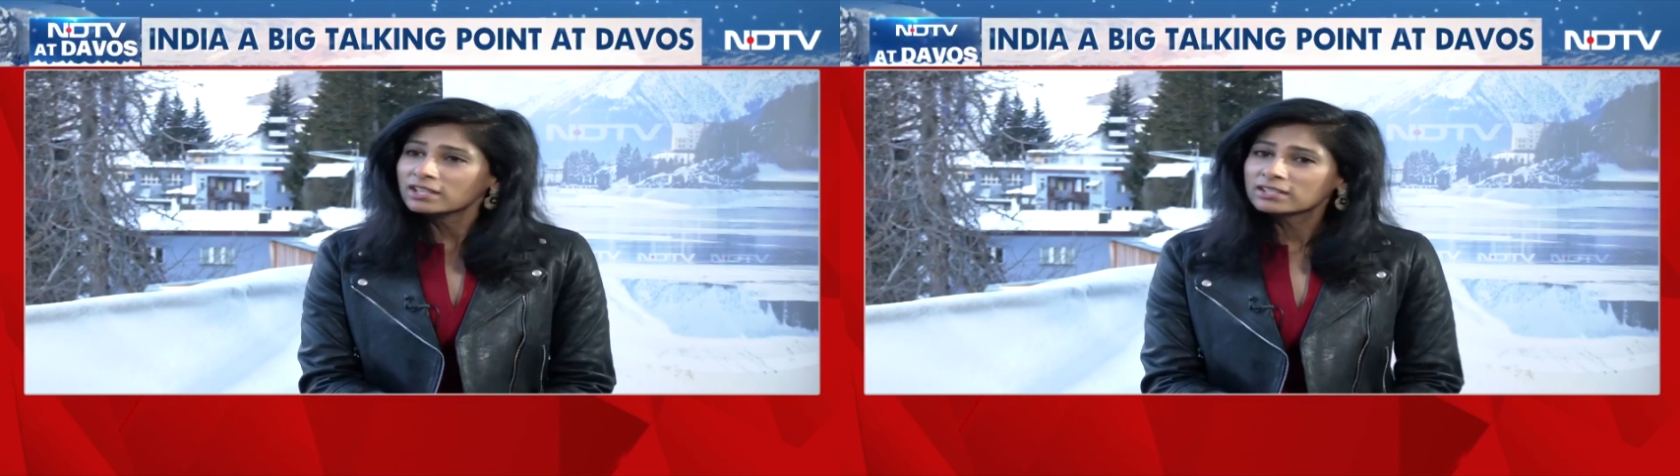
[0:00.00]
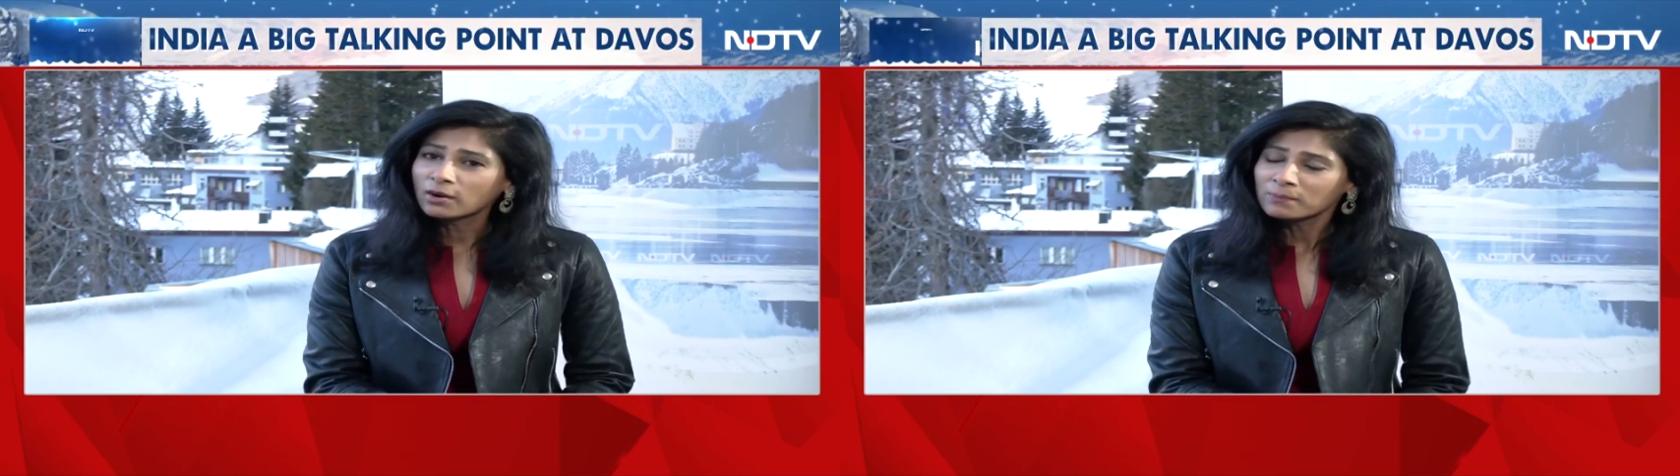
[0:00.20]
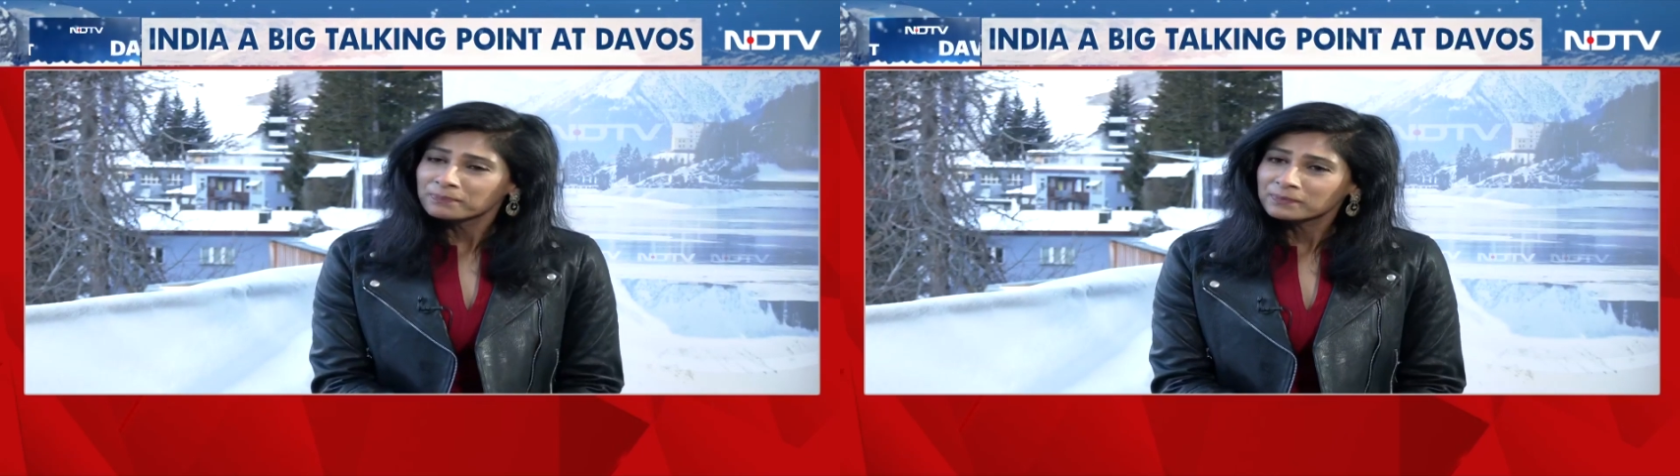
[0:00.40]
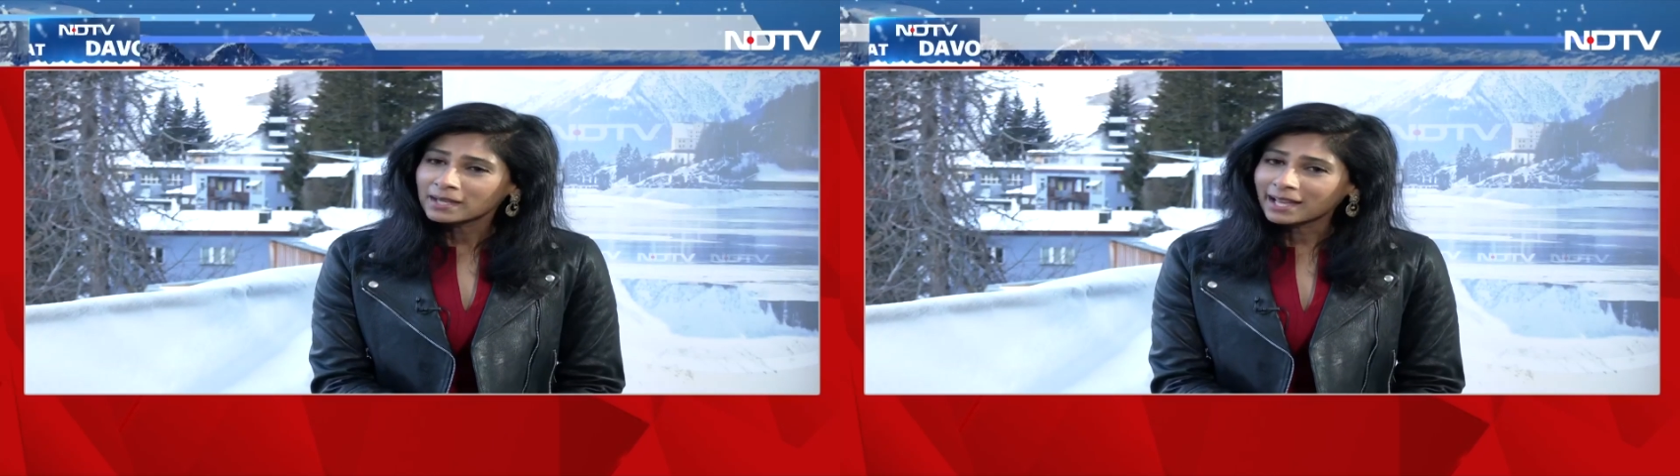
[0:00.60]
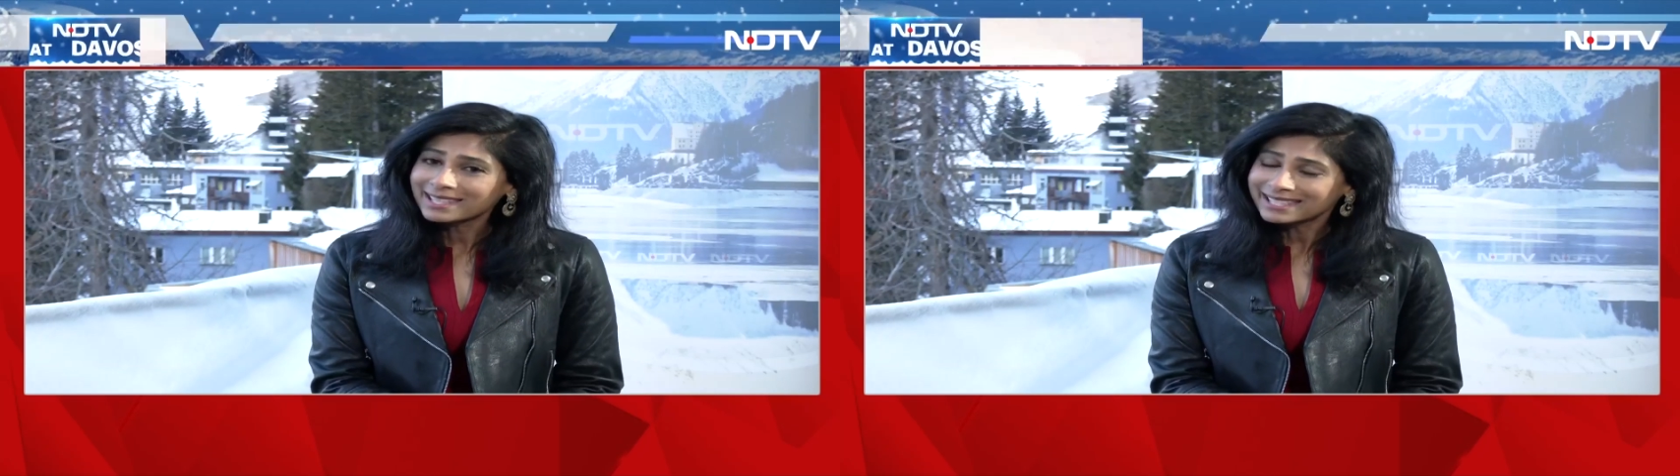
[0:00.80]
So
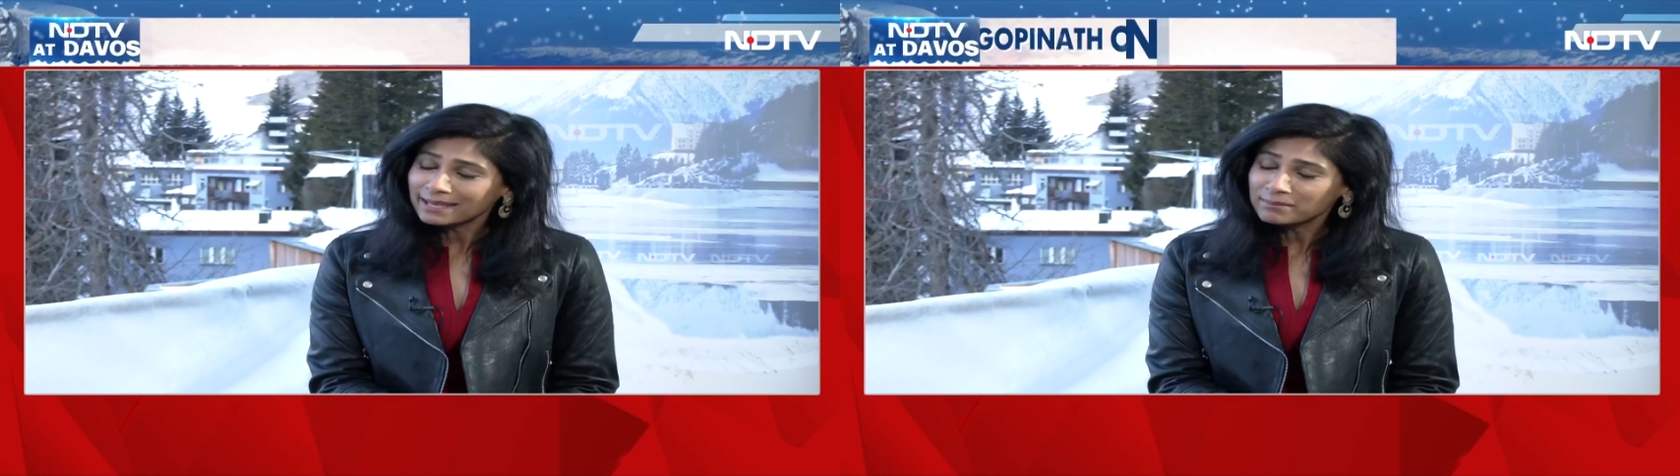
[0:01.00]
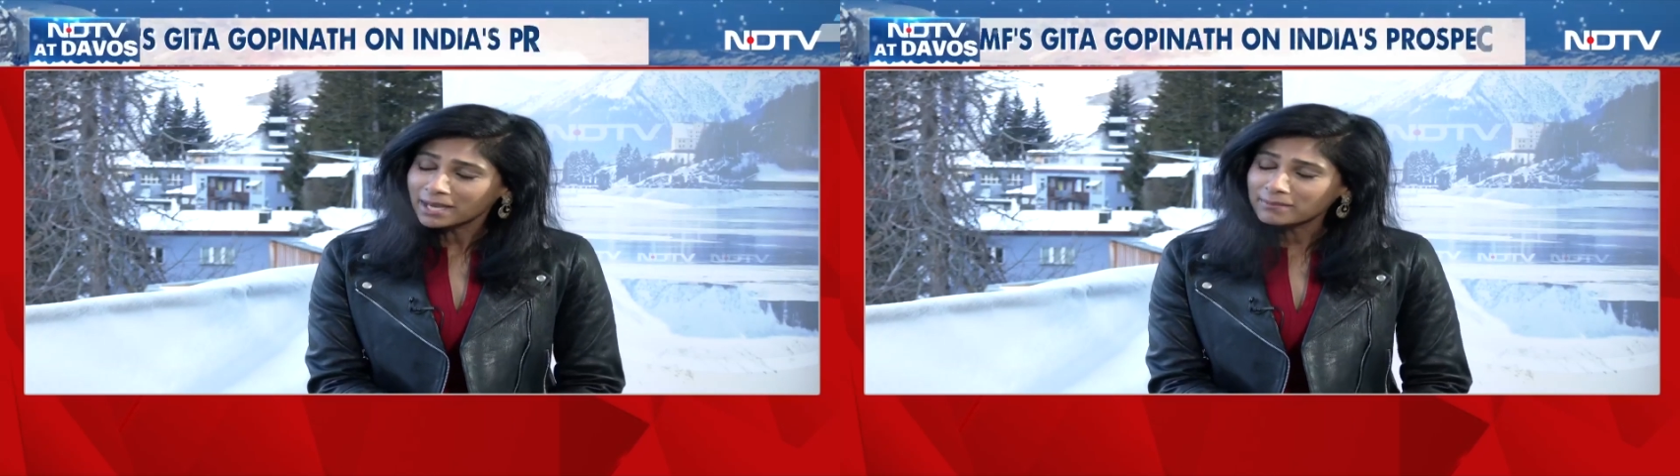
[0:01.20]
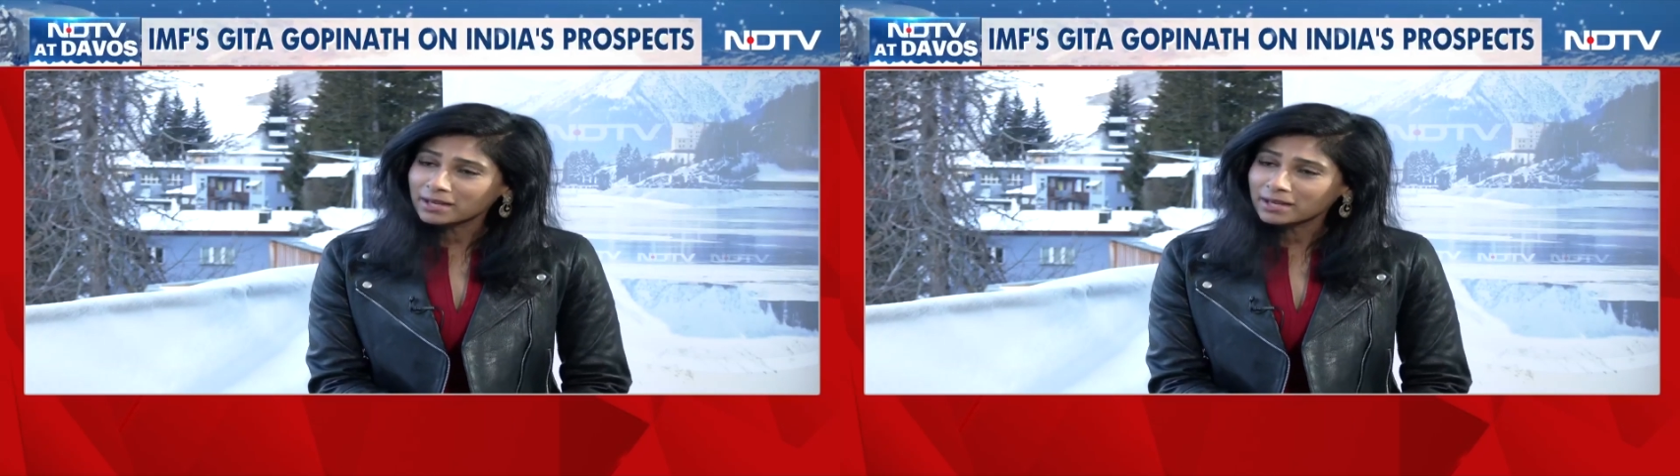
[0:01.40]
at the same time,